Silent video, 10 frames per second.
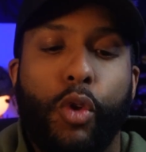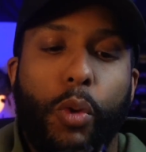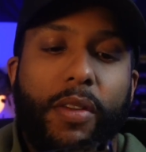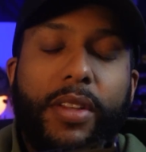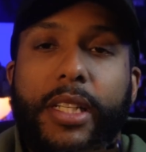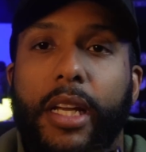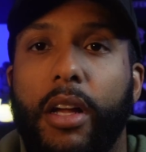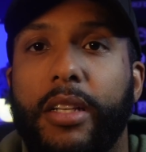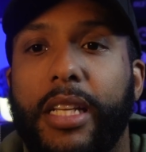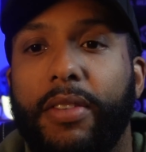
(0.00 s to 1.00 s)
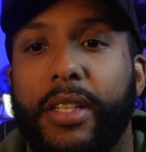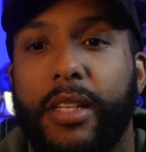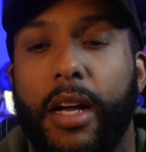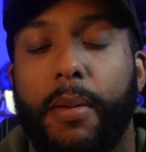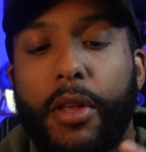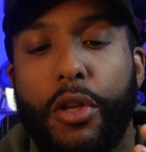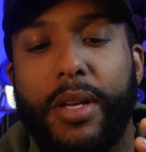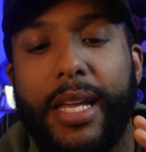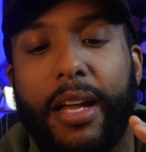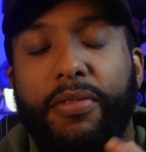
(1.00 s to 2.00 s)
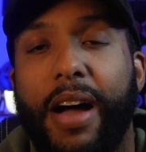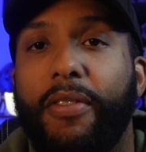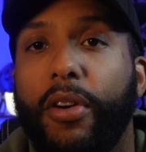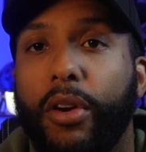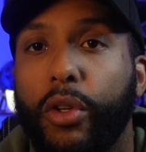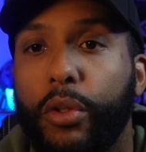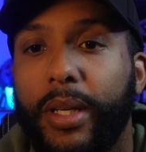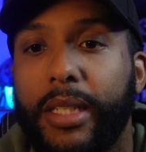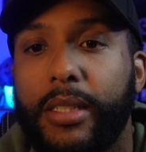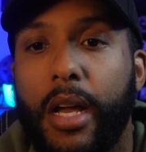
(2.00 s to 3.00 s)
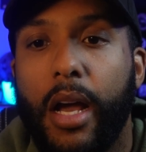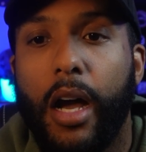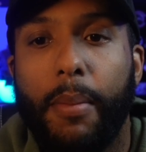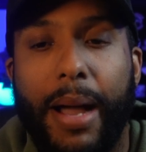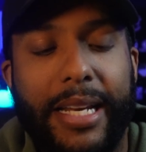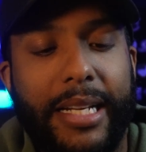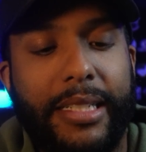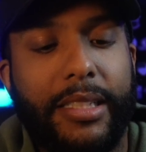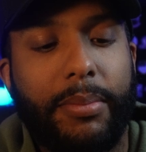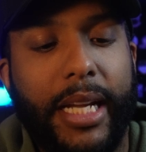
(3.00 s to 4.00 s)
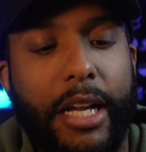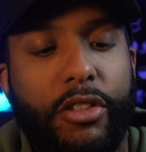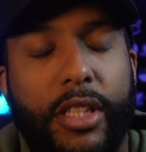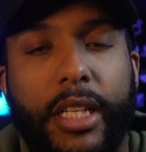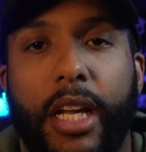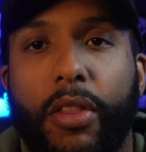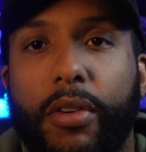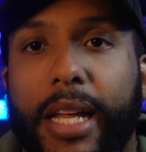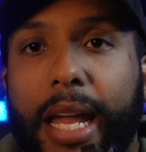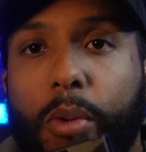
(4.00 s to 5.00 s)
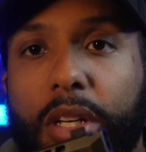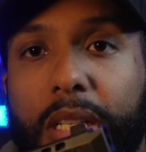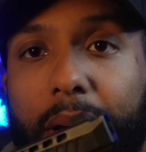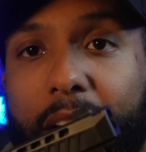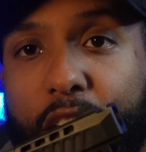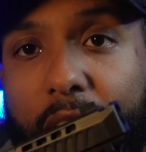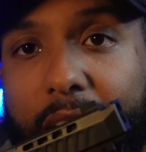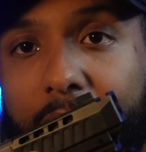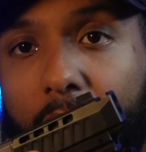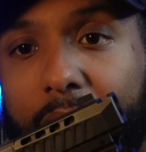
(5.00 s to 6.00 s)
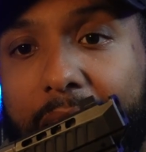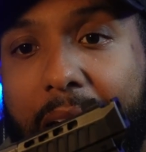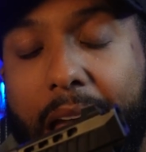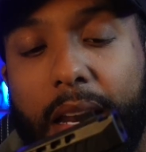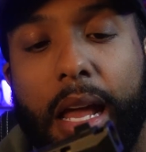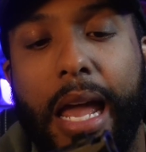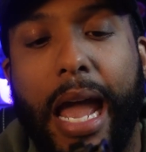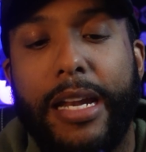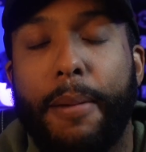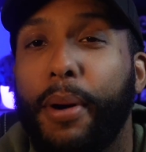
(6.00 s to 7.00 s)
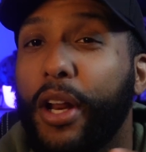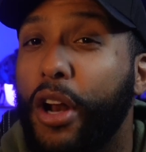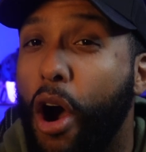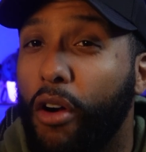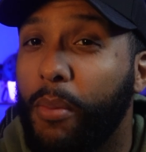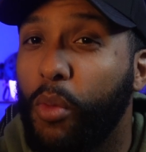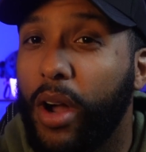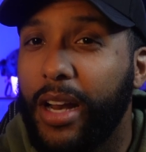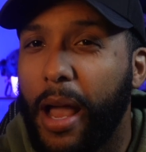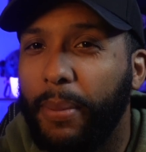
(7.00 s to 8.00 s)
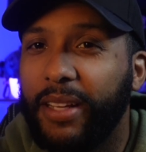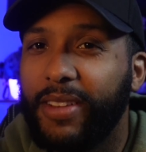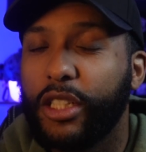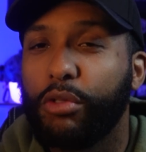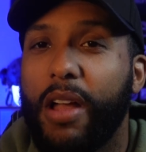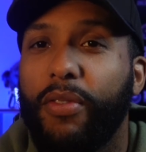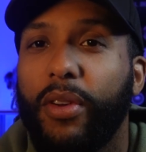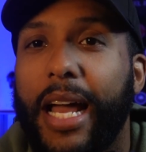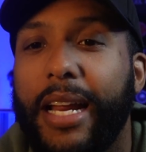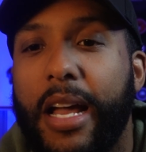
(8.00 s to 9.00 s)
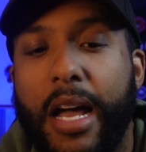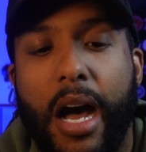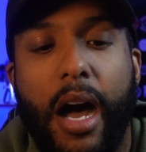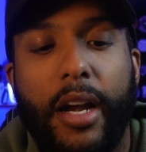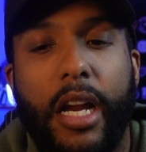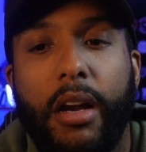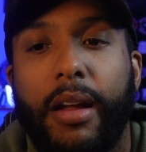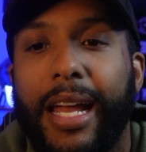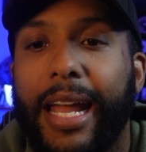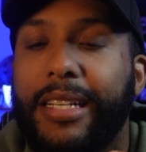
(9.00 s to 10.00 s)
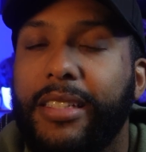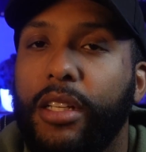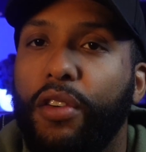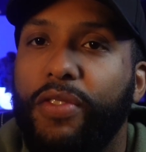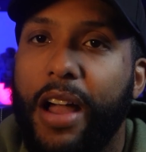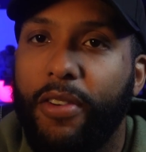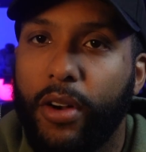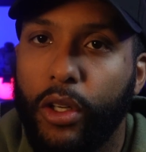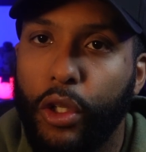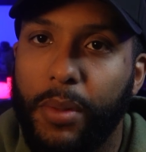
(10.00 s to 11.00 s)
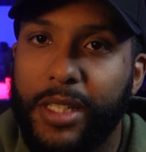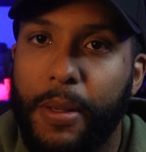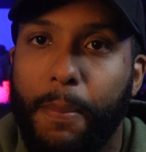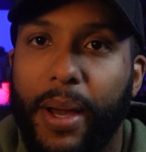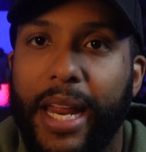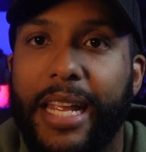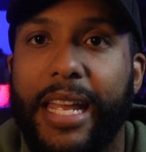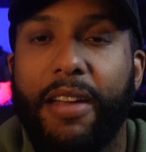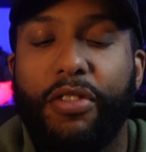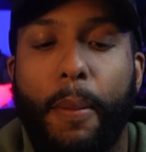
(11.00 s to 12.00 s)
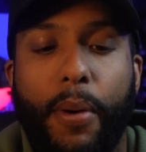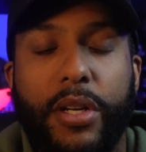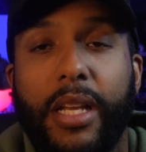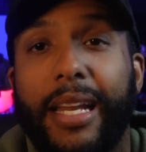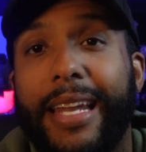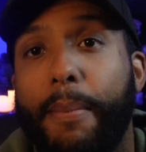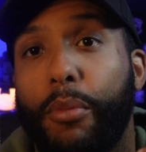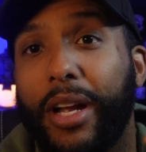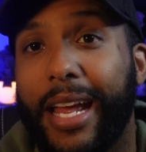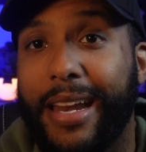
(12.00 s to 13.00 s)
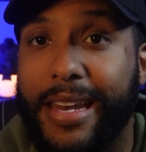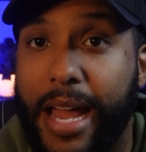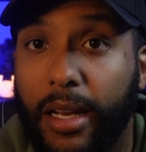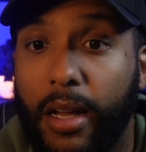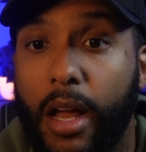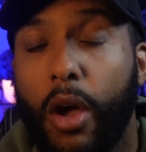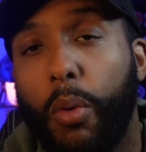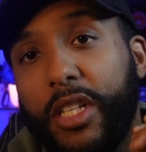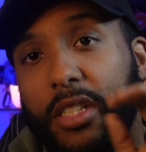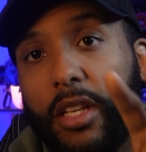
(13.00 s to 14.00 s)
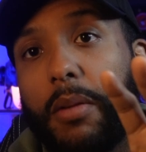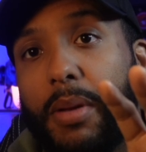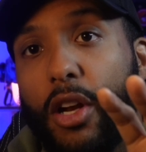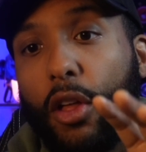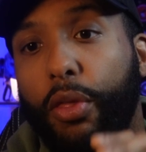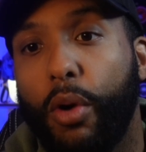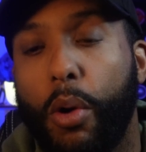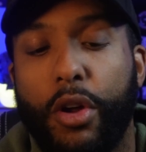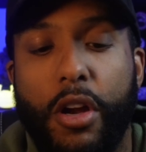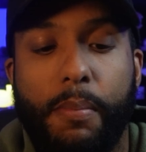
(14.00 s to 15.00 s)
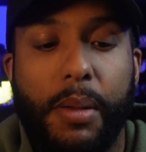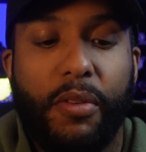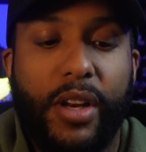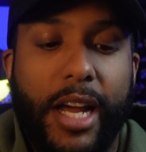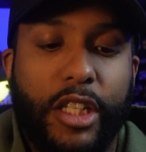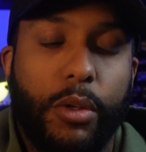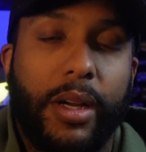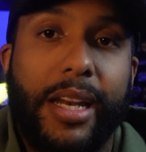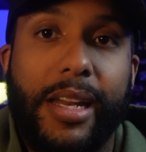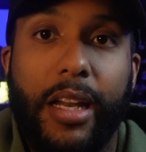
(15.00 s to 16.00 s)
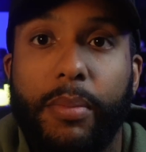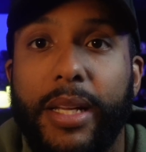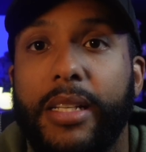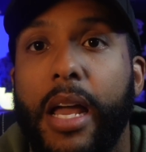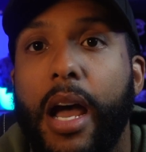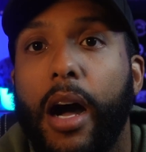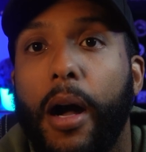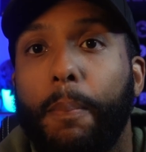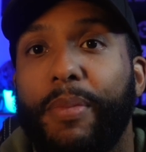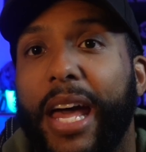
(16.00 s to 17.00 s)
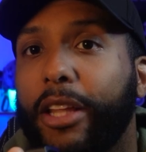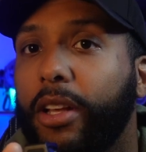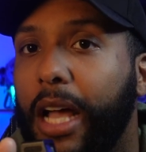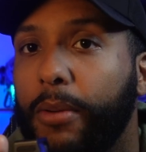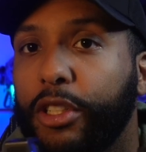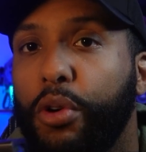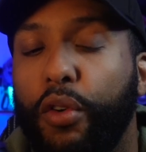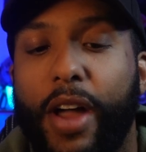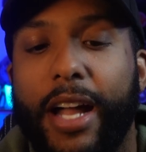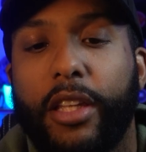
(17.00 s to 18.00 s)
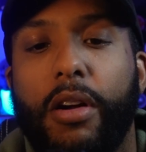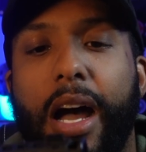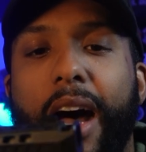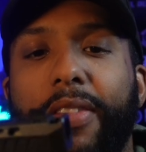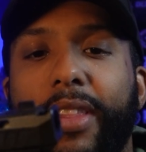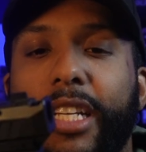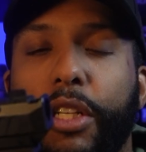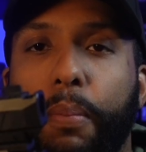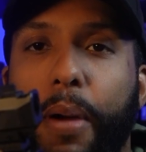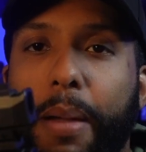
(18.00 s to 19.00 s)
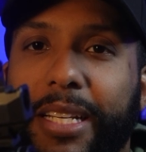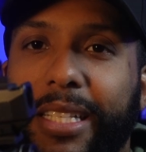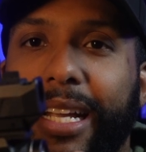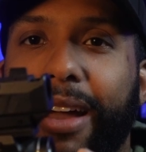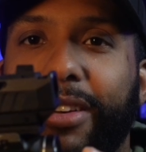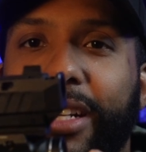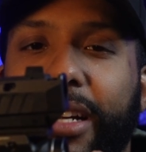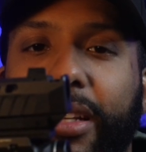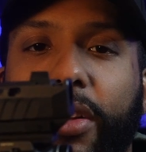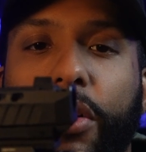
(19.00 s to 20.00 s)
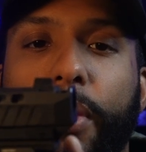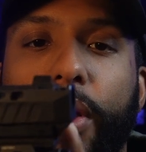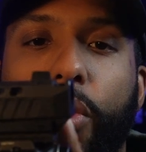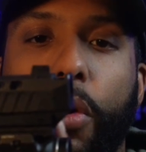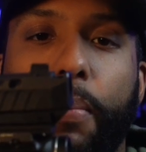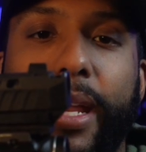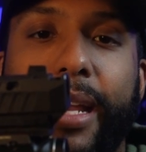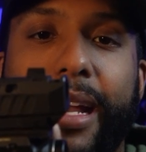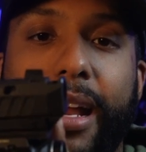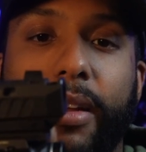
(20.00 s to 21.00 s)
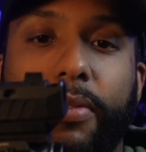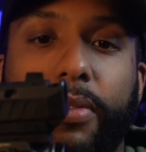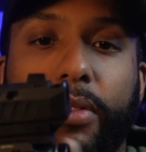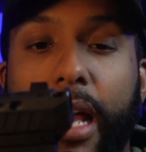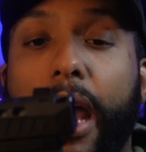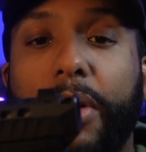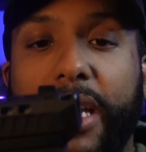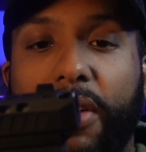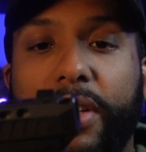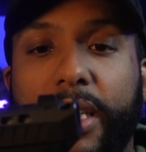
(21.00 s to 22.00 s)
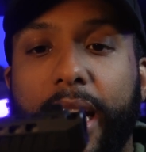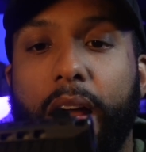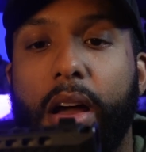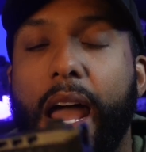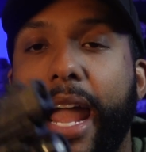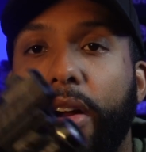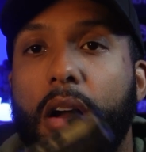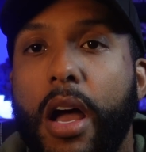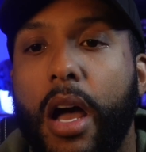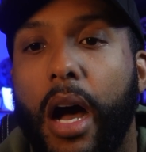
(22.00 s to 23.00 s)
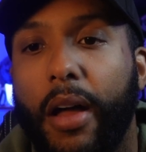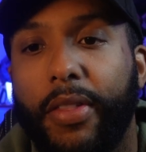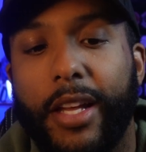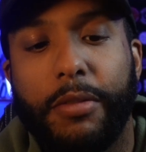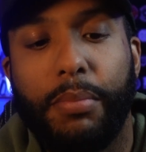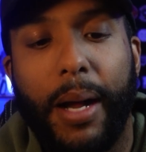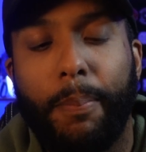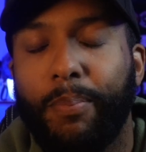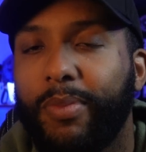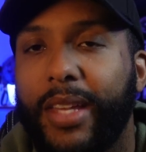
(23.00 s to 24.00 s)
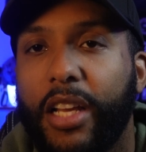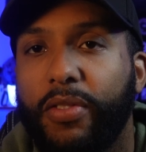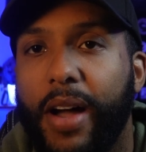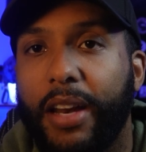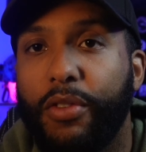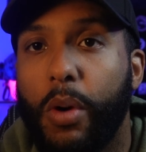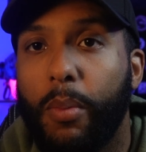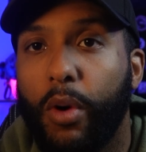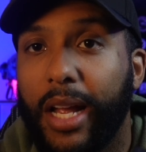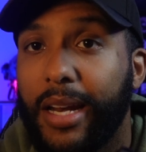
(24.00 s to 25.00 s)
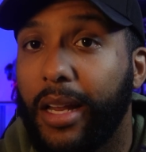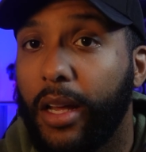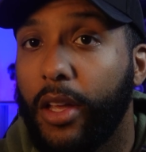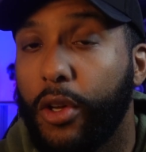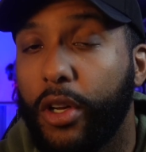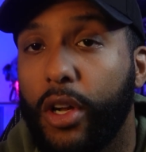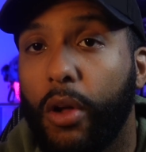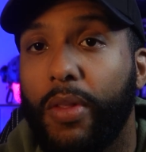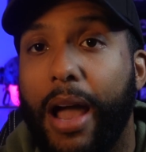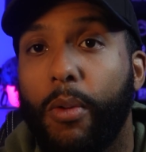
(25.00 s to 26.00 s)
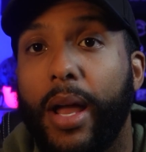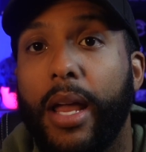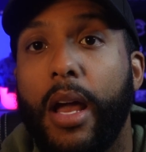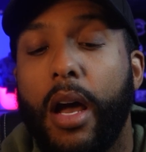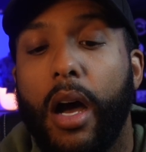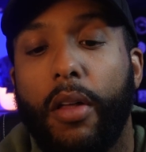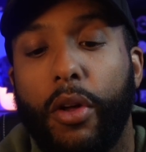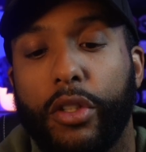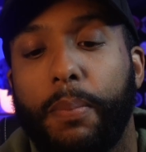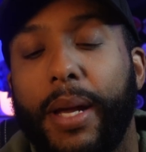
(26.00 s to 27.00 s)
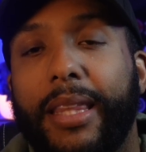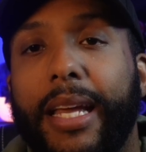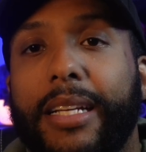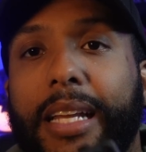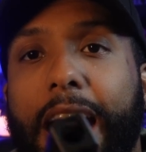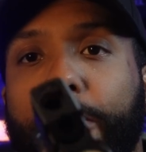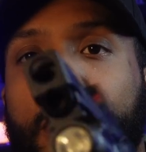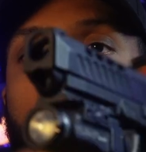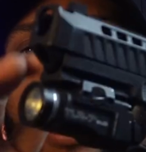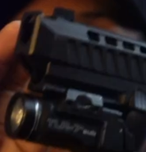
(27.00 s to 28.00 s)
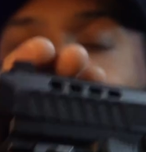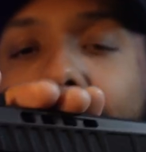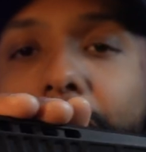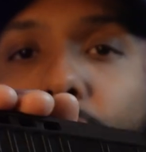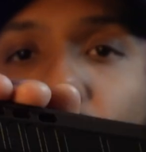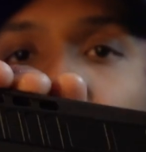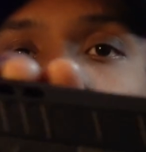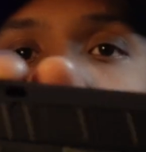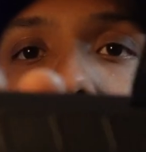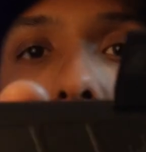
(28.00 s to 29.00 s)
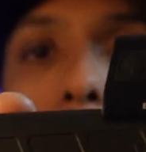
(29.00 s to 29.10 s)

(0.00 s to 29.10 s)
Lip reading: With the TLR7 sub, you get 500 lumens. I did see something interesting the other day where somebody changed out the head and they put an RM1, I believe that's the rifle light, on here. It's still 500 lumens, but it gave the person a lot more candela, which is going to be your throw or your beam if you're not sure what candela means. And I thought that was a cool factor. On this, it would probably stick out just a little bit or be kind of, it would definitely stick out a hair on this, but that's fine. If you want more candela, you can go that way. Those are big things. Last but not least, I kind of threw the little